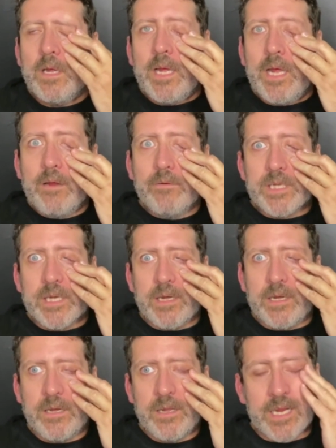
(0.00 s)
It was a
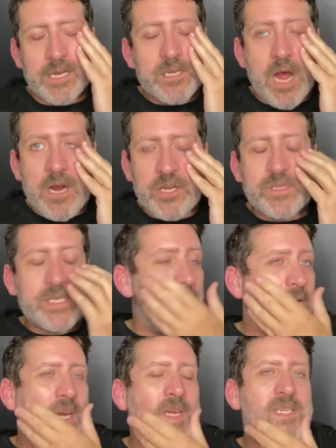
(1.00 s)

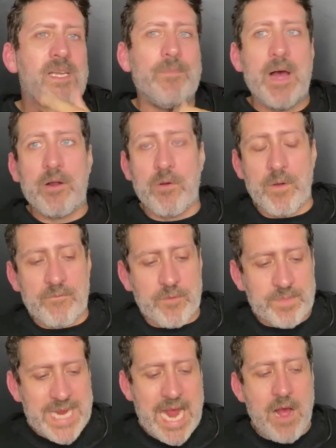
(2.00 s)
docu-series about going
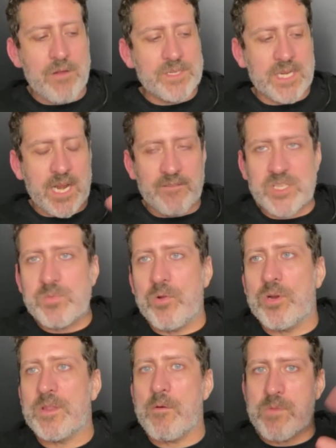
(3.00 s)
from towns and kind of
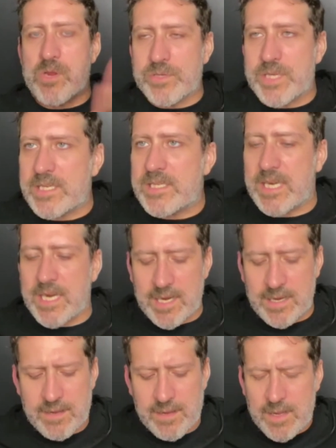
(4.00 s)
exploring their music
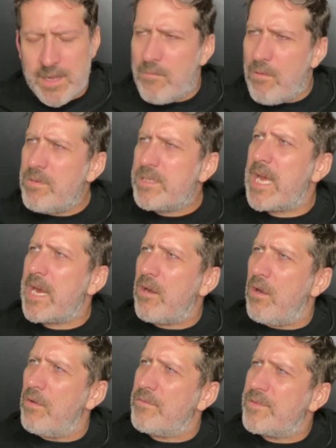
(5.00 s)
scene. What was that
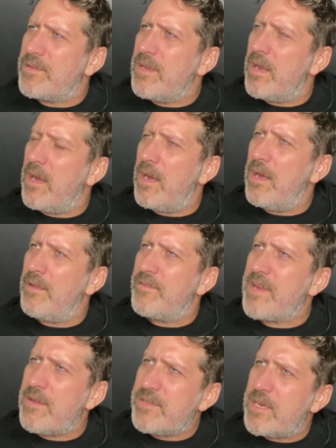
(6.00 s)
called?
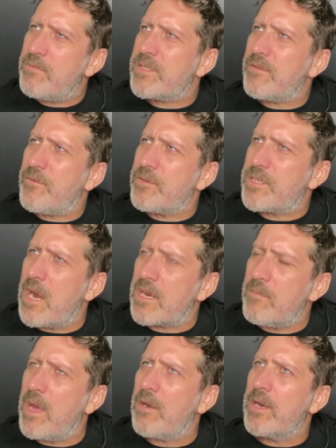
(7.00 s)
Sound City was the first
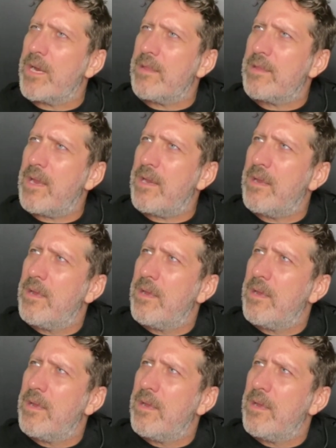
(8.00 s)
documentary, and then